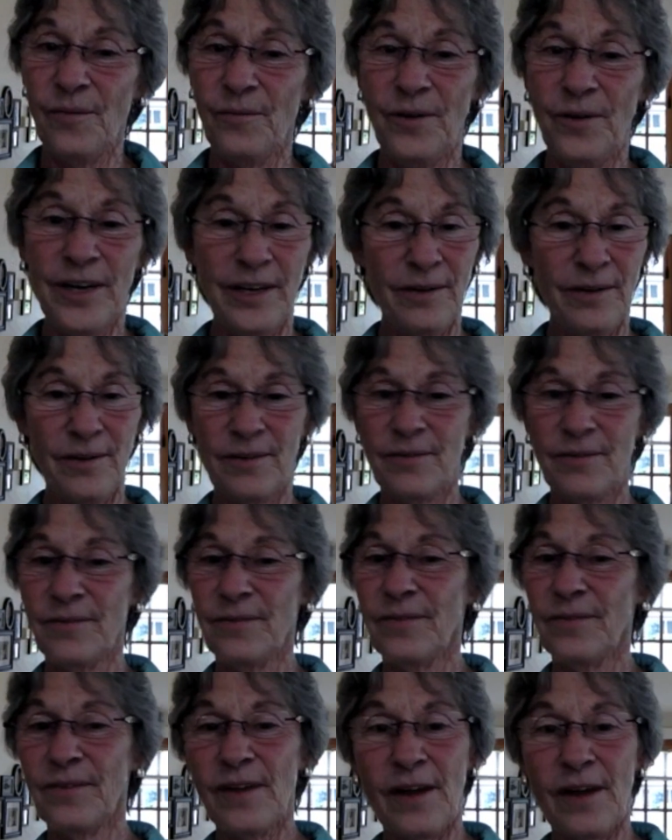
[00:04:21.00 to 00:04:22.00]

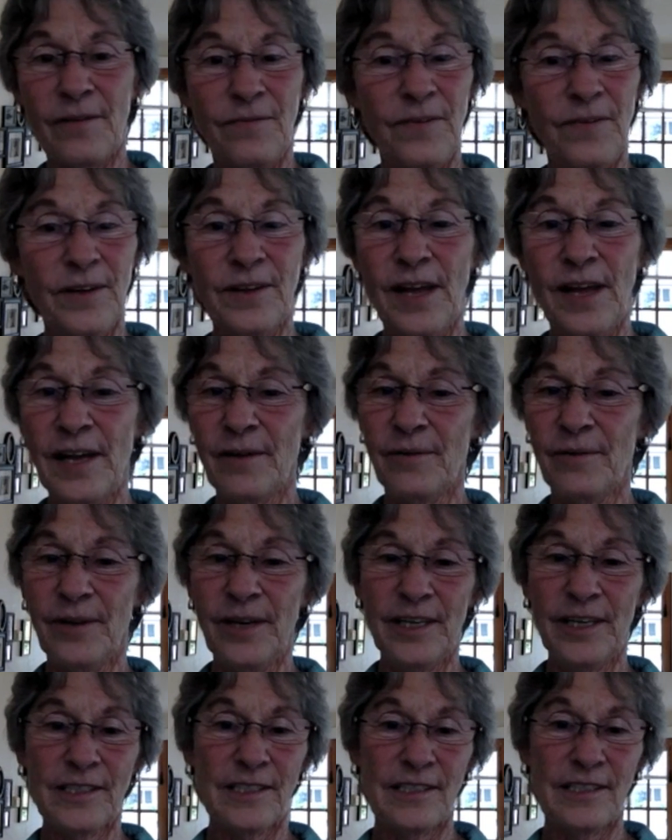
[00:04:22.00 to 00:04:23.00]
I feel like
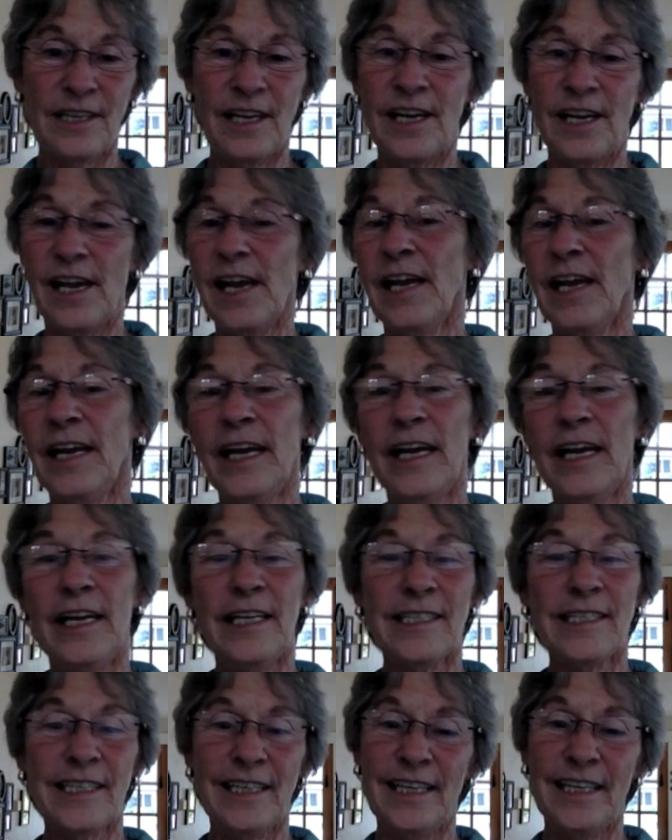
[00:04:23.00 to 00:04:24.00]
it's an
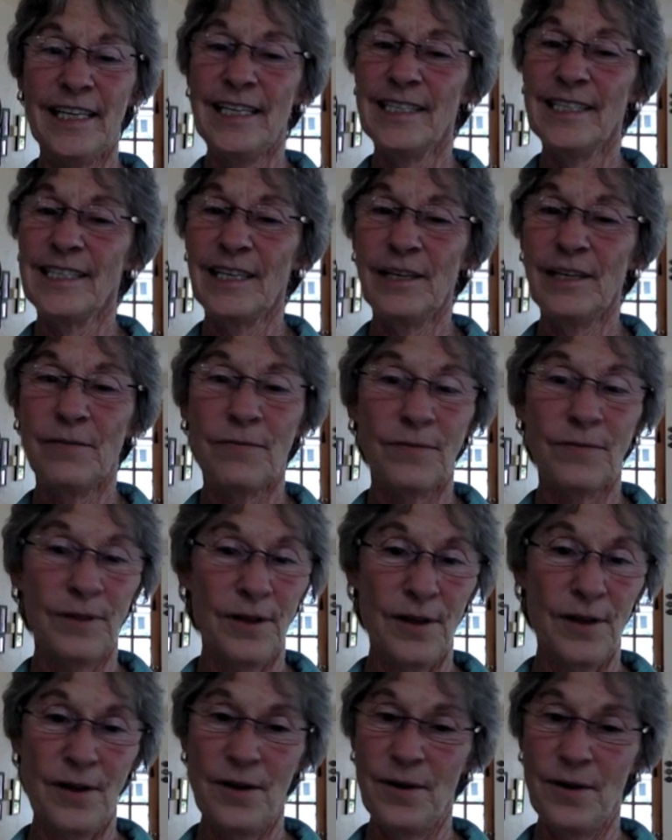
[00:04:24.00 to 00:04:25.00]
easy
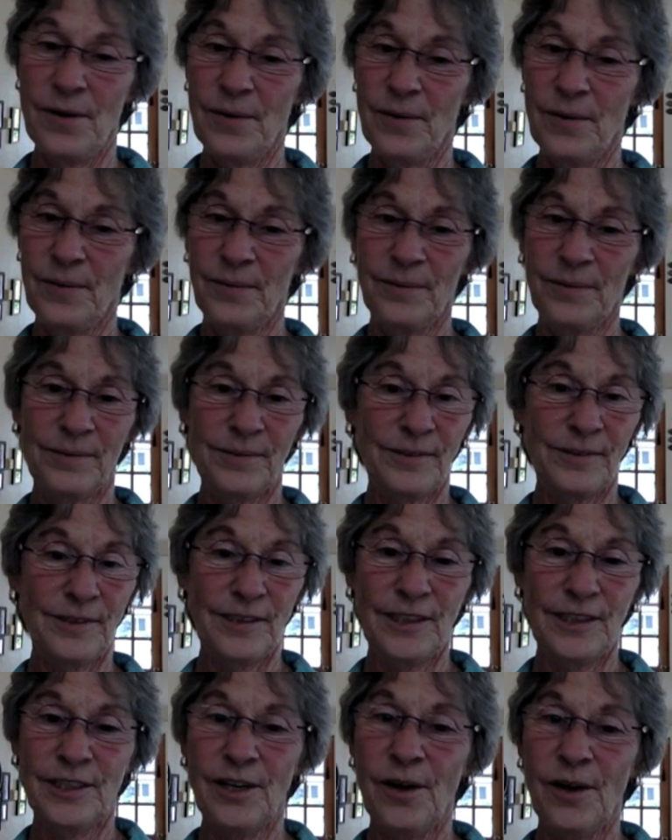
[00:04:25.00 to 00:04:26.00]
flow.
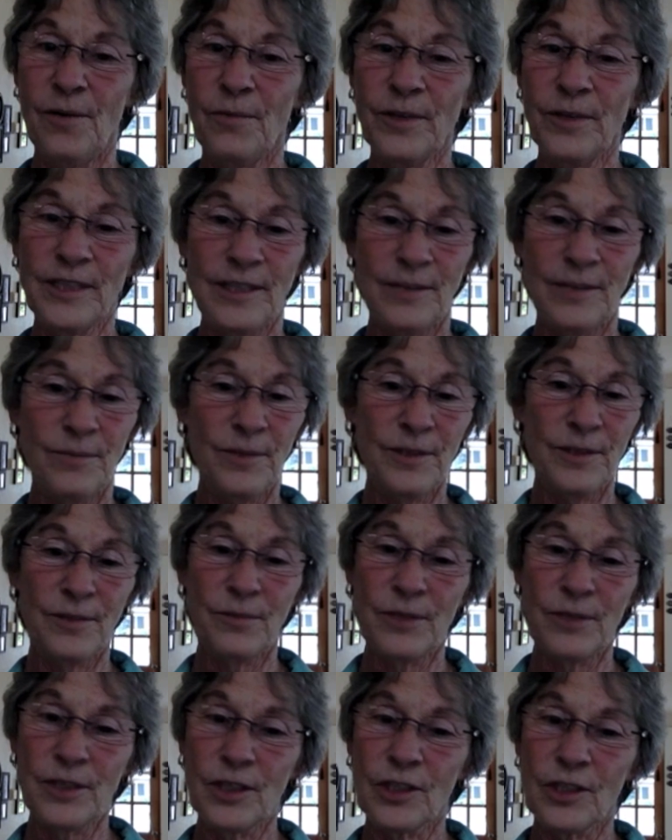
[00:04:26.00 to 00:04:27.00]
You know,
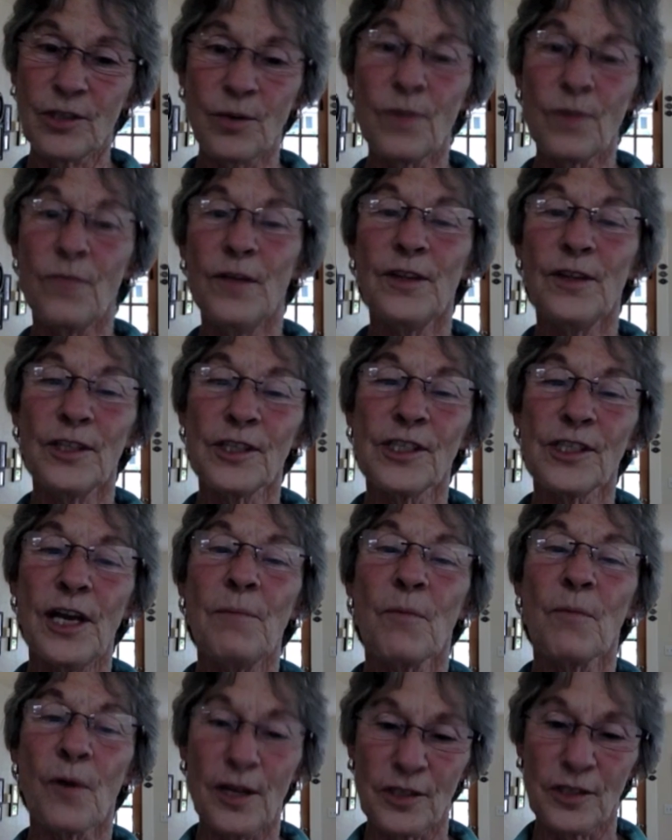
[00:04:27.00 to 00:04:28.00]
we're just sort of in the
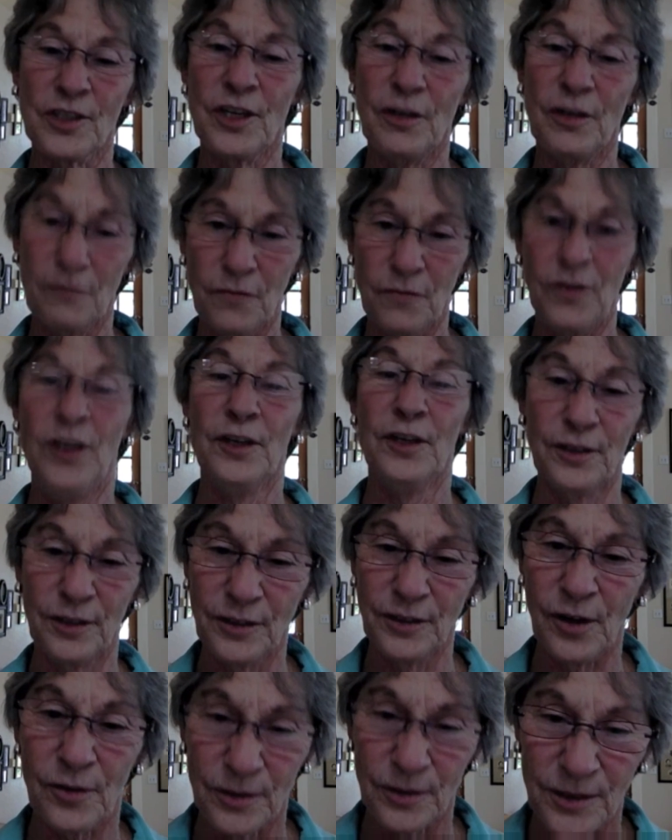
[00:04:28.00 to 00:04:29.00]
same resonant
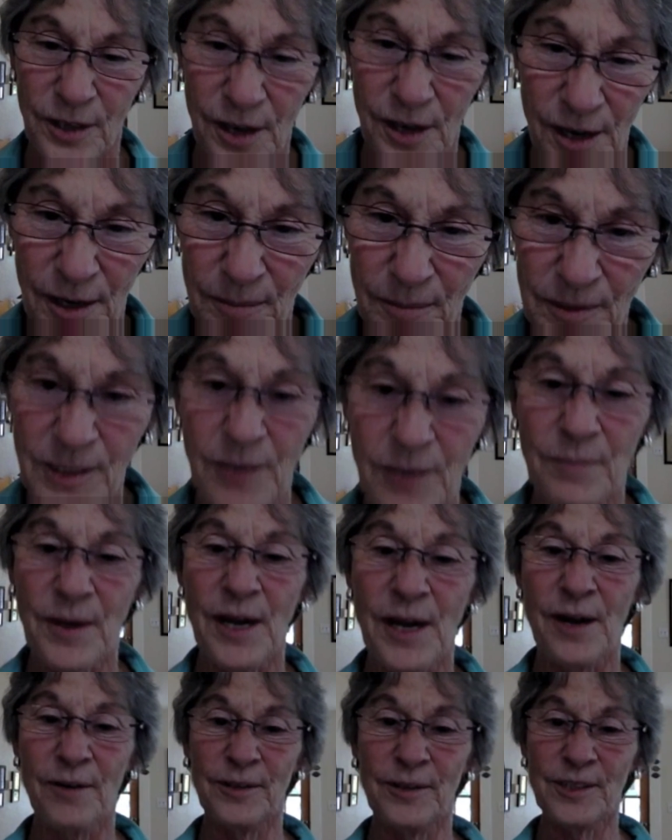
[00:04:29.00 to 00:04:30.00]
field all the time
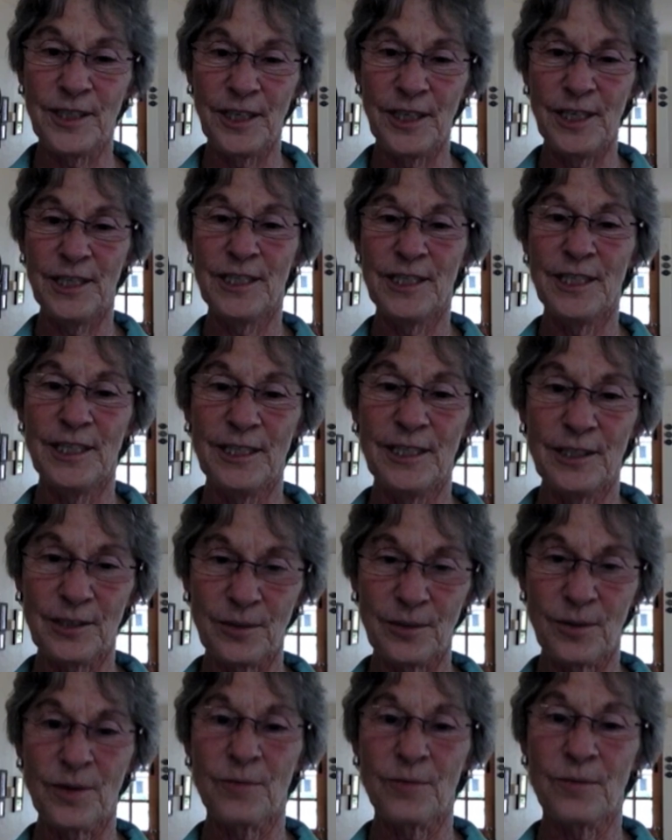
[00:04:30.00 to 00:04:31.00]
somehow. It's easy
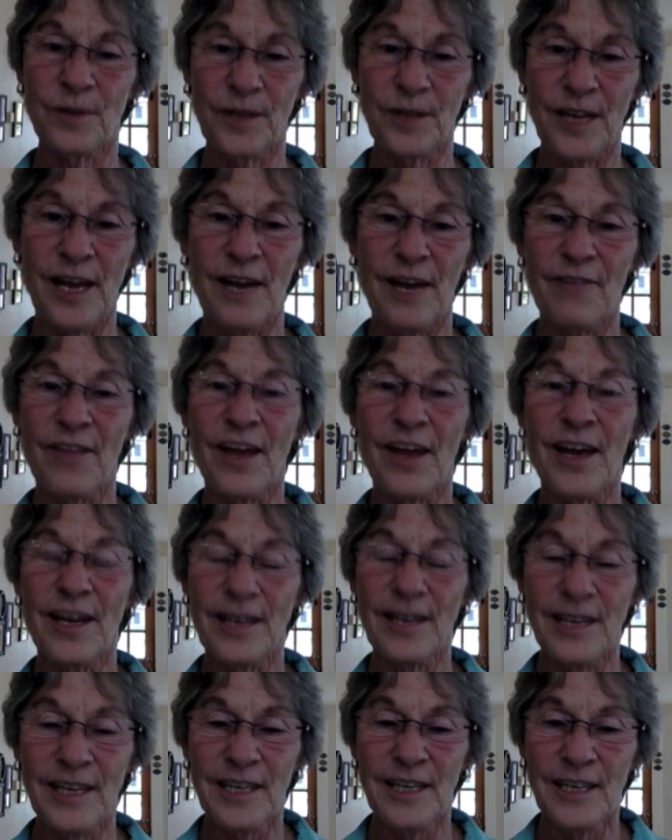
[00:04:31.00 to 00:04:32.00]
to sort of really have
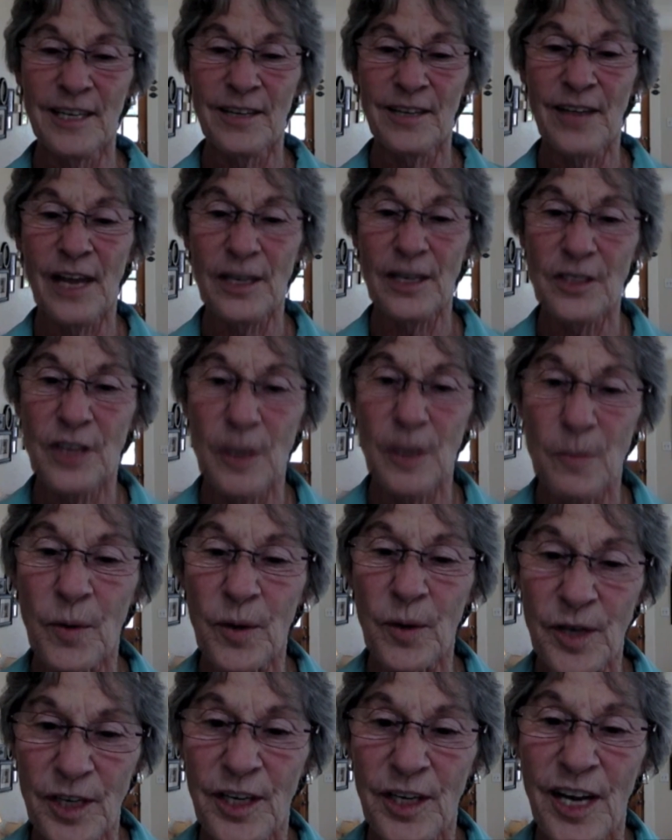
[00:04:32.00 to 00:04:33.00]
that
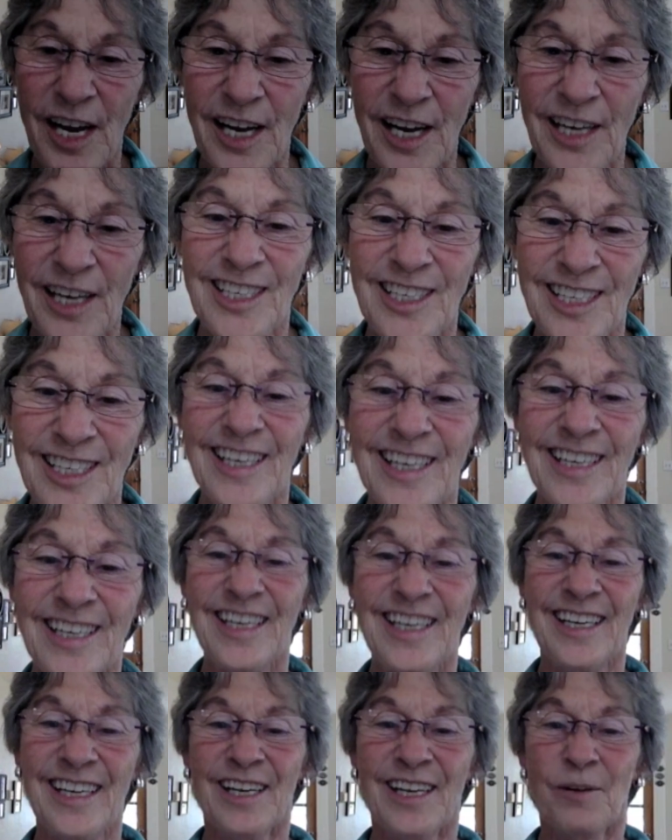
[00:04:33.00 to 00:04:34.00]
deeper connection
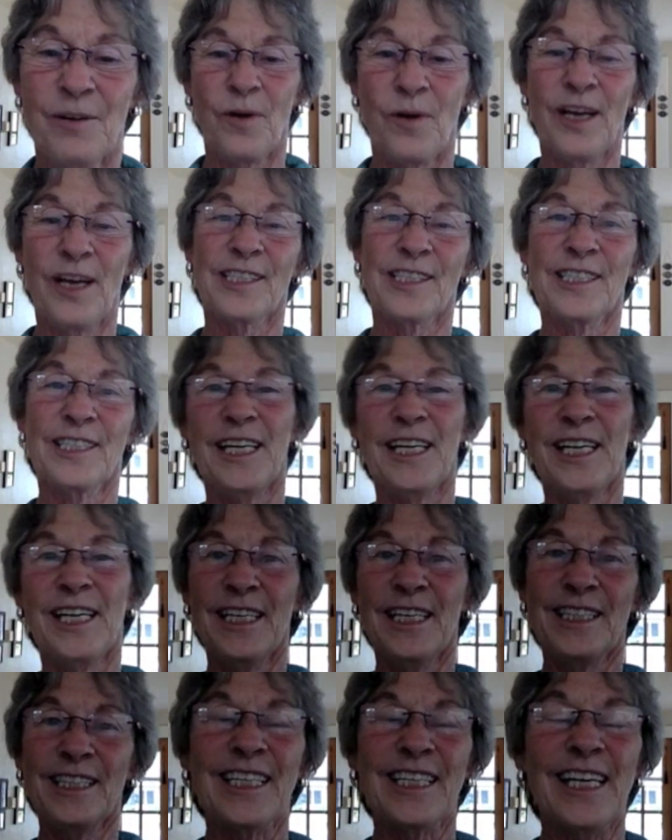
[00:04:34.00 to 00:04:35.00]
and
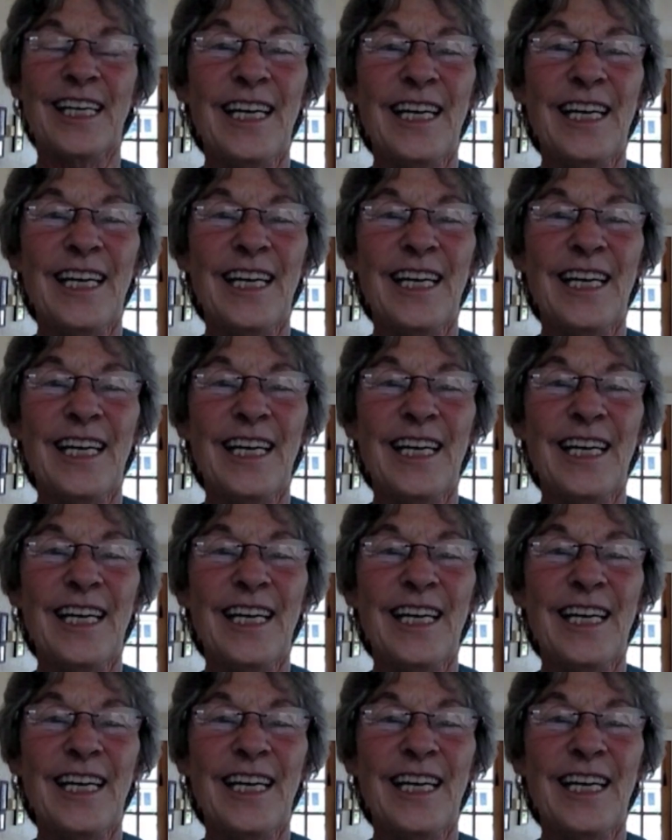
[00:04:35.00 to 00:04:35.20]
resonance.